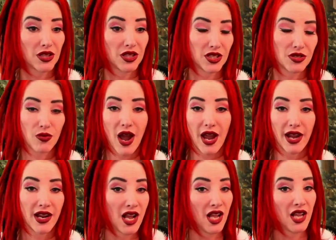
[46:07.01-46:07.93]
This is
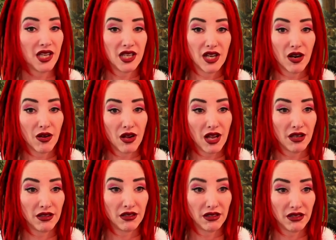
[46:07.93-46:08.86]
why,
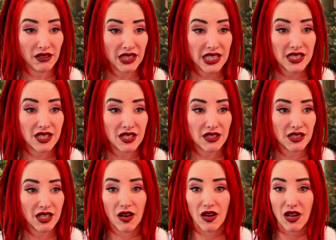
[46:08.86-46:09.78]
at least,
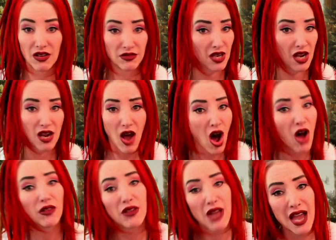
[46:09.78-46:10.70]

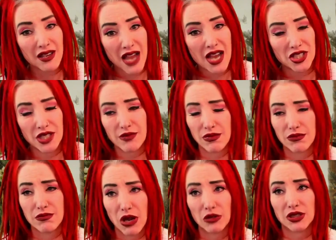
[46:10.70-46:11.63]
actually
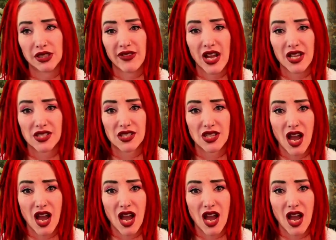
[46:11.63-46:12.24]
most of us,